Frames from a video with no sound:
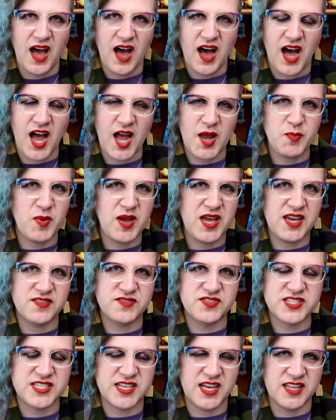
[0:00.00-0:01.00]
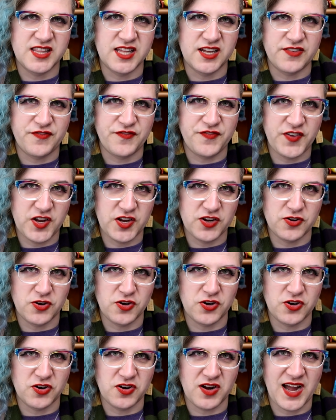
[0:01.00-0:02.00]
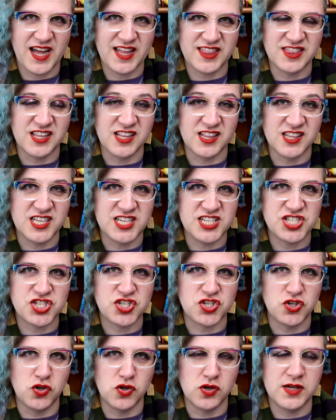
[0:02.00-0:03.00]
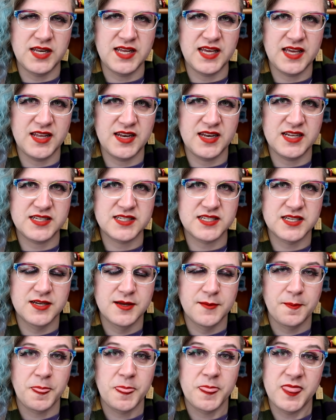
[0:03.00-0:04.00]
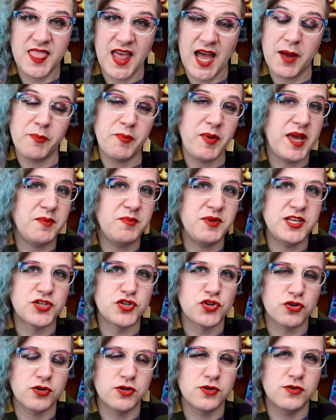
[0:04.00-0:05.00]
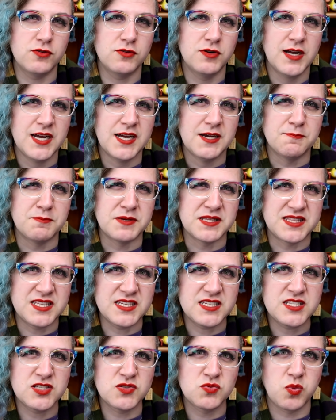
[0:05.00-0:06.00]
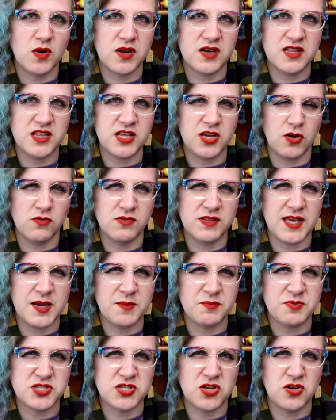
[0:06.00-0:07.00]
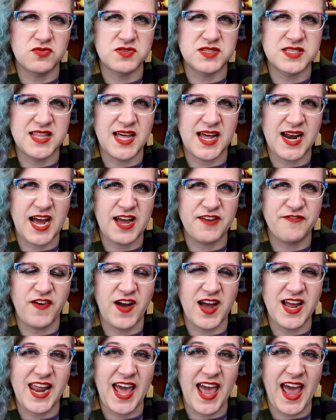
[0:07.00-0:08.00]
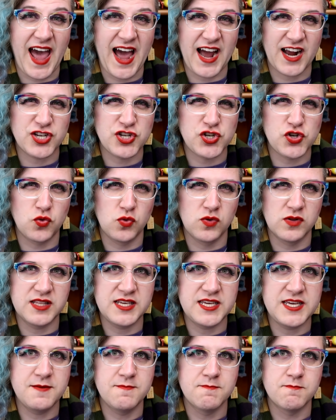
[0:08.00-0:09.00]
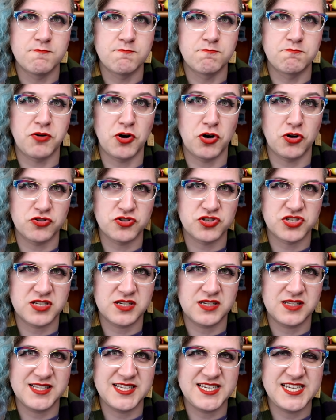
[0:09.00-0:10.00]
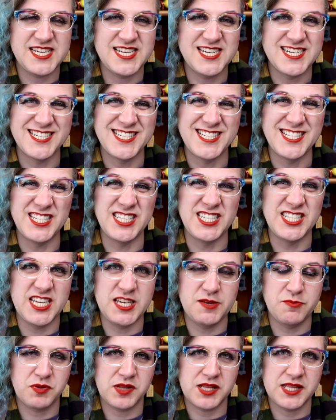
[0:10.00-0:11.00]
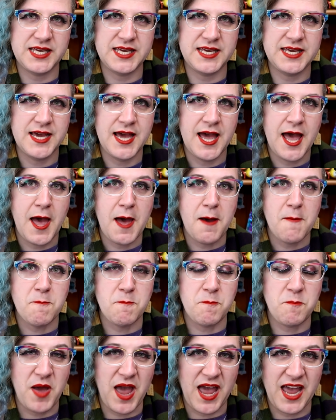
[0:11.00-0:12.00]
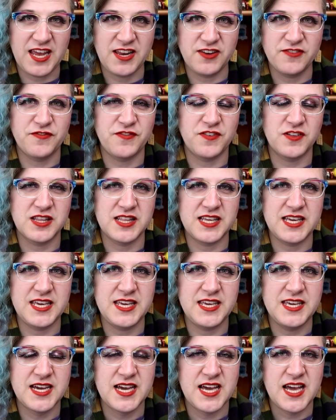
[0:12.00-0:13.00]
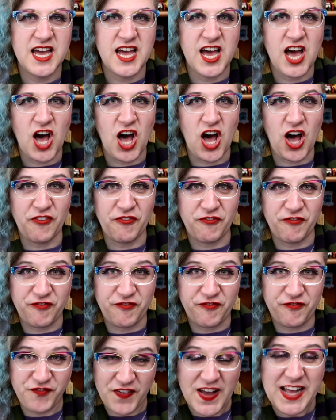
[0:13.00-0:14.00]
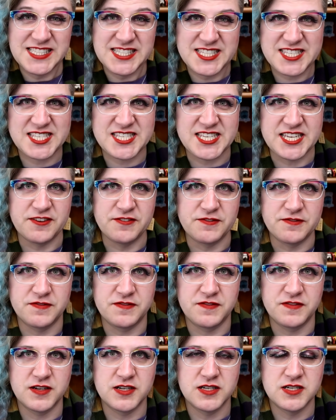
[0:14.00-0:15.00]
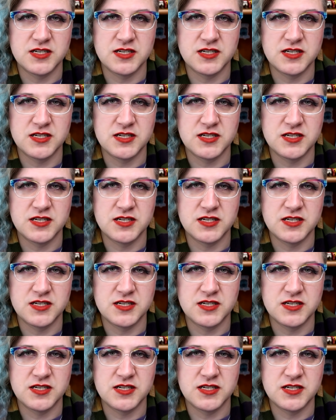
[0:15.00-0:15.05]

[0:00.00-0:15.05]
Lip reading: I may have said that Fear Her had the least good in it. That may be true, but this is one of the only episodes that I find actually, personally, deeply, painfully offensive.